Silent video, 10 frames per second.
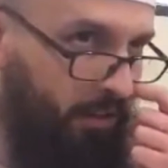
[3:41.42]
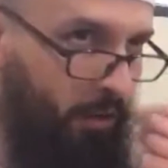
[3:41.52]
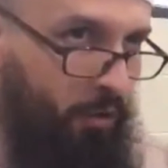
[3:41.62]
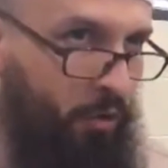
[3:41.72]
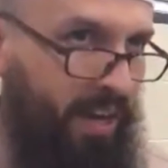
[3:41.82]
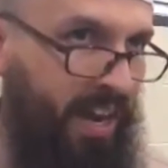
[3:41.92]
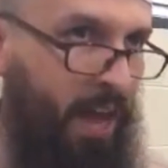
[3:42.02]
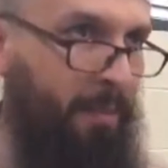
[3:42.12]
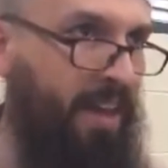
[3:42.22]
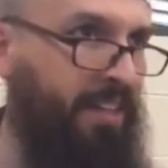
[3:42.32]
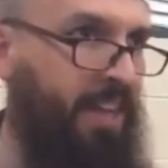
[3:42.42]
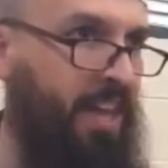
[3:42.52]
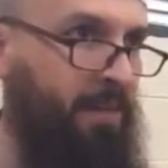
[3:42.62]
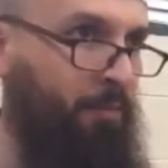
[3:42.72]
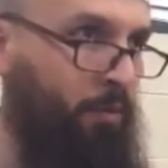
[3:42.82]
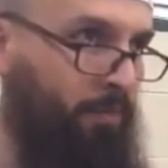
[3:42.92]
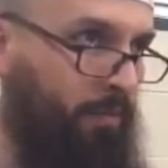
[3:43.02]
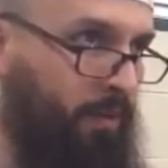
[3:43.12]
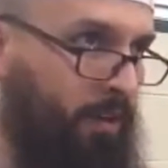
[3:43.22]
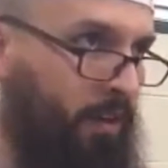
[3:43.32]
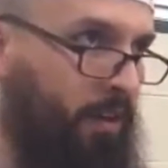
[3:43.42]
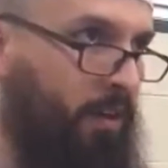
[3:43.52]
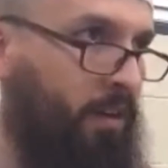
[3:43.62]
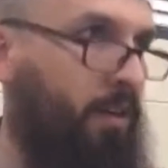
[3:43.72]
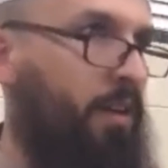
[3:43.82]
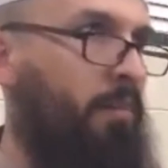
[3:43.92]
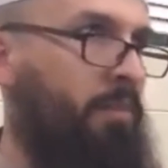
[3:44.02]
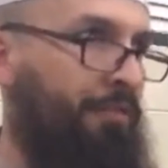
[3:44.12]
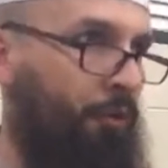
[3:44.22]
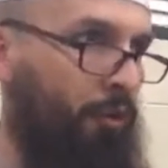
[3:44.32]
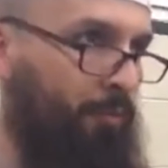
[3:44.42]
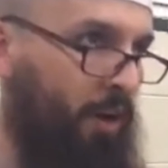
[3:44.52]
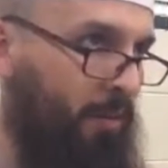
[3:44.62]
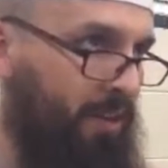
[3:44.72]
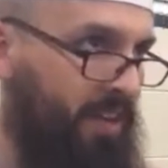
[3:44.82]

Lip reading: So you cannot make tayammum before the prayer